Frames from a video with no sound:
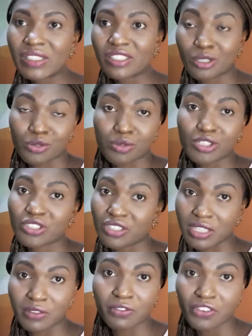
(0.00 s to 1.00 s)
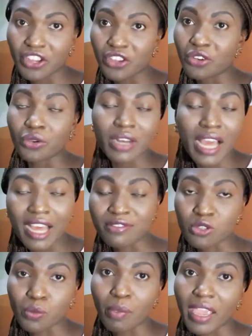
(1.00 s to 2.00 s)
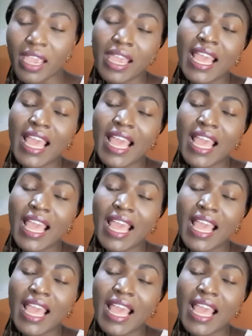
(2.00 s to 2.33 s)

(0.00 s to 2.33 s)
Subscription is free, you don't have to pay.